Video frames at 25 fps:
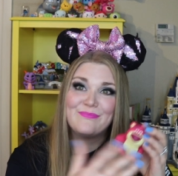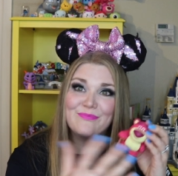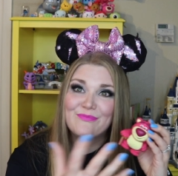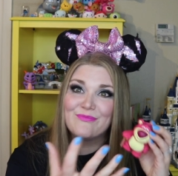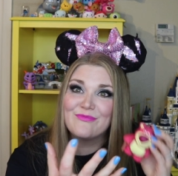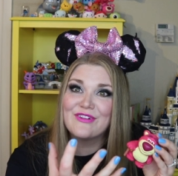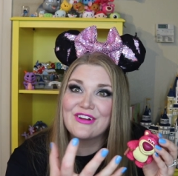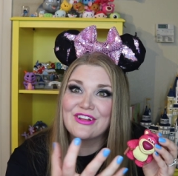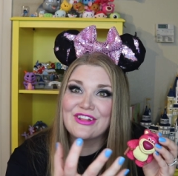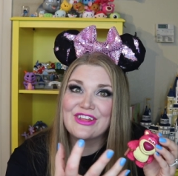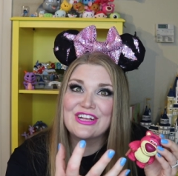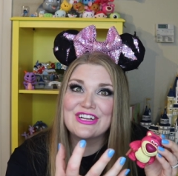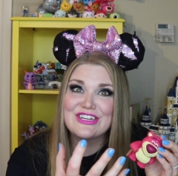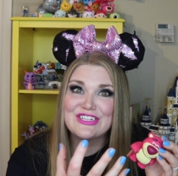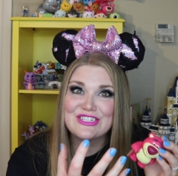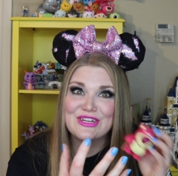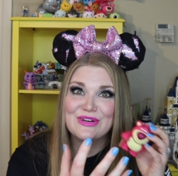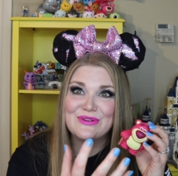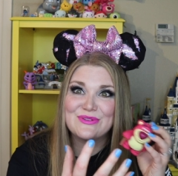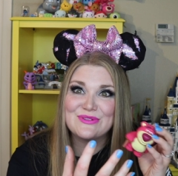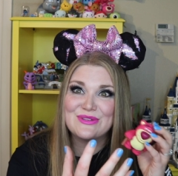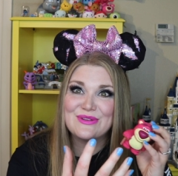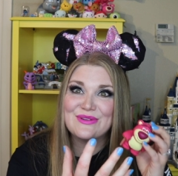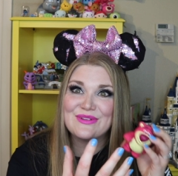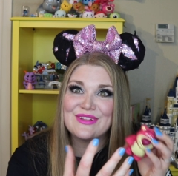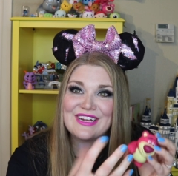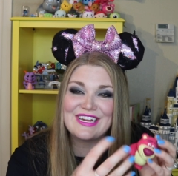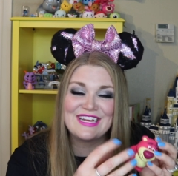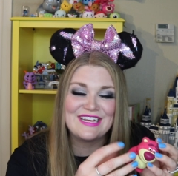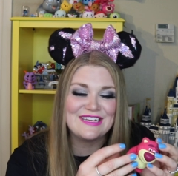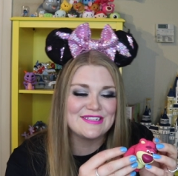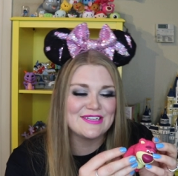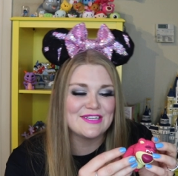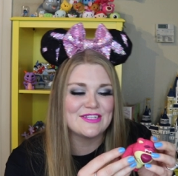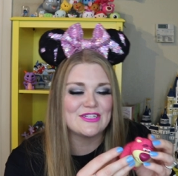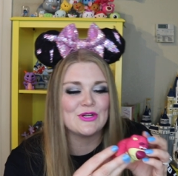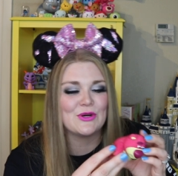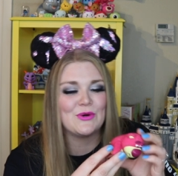really shows you that
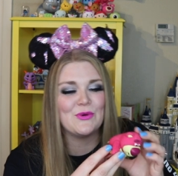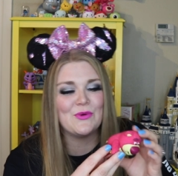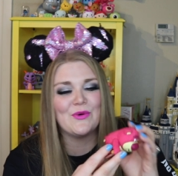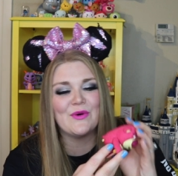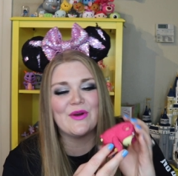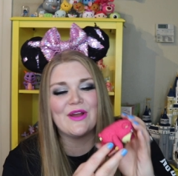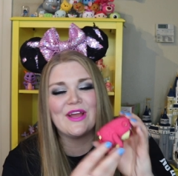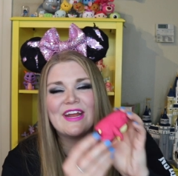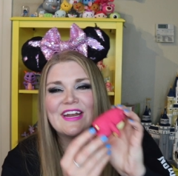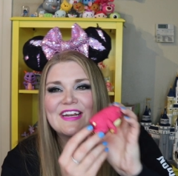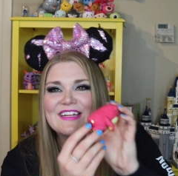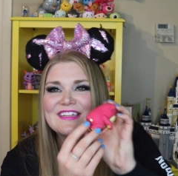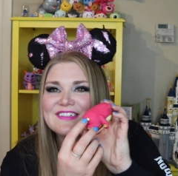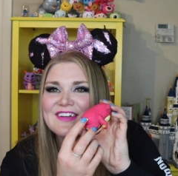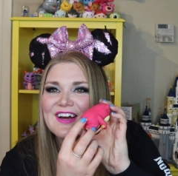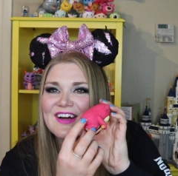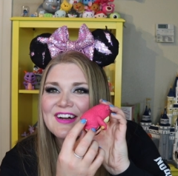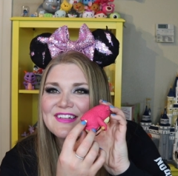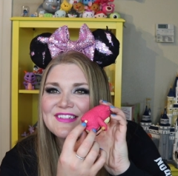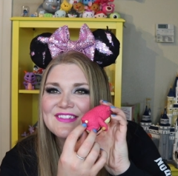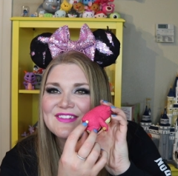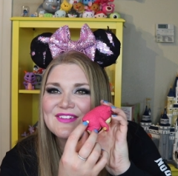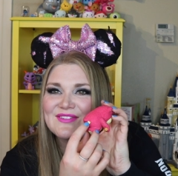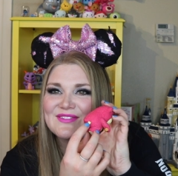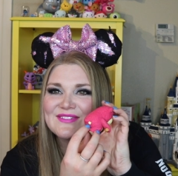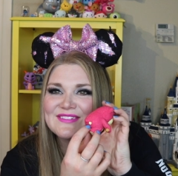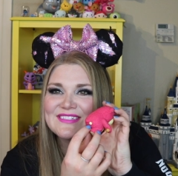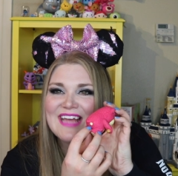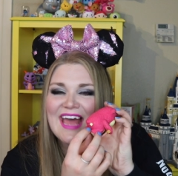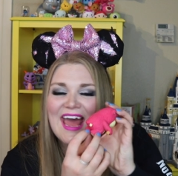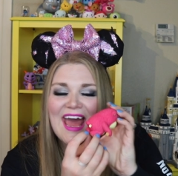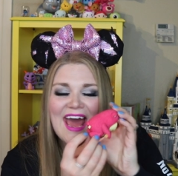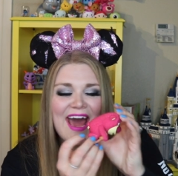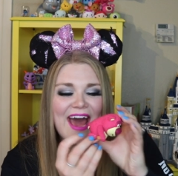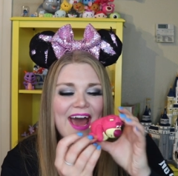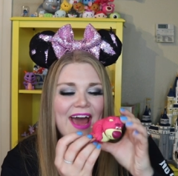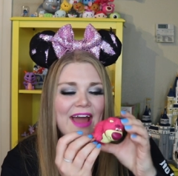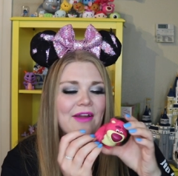he's a toy, and it's got his little
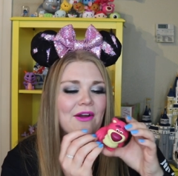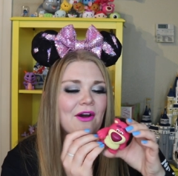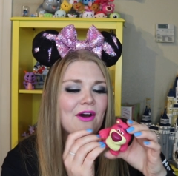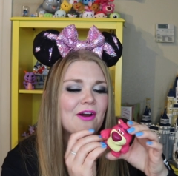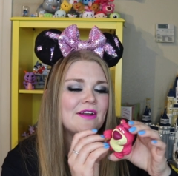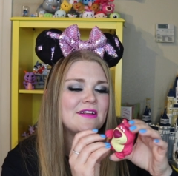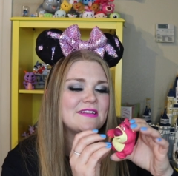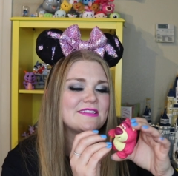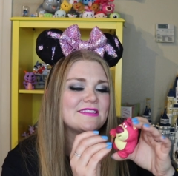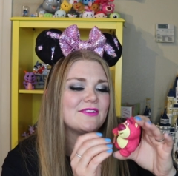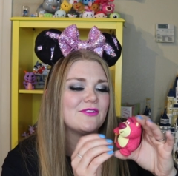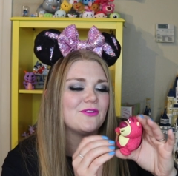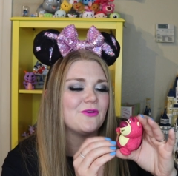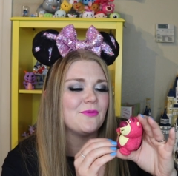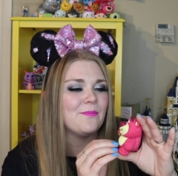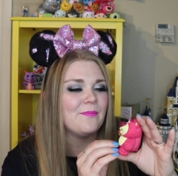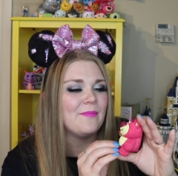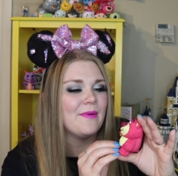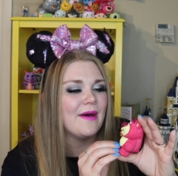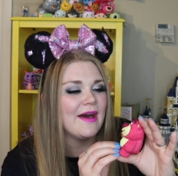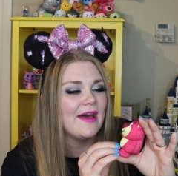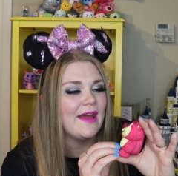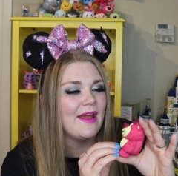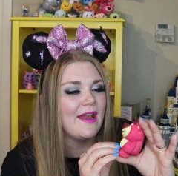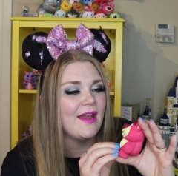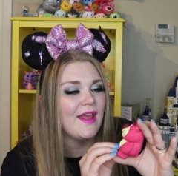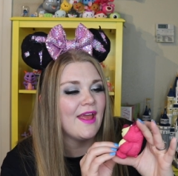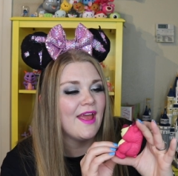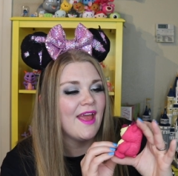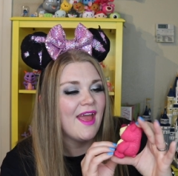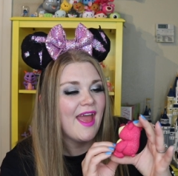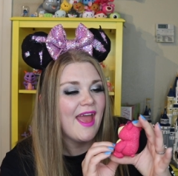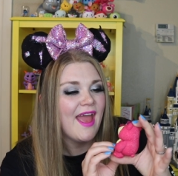tag on his little butt.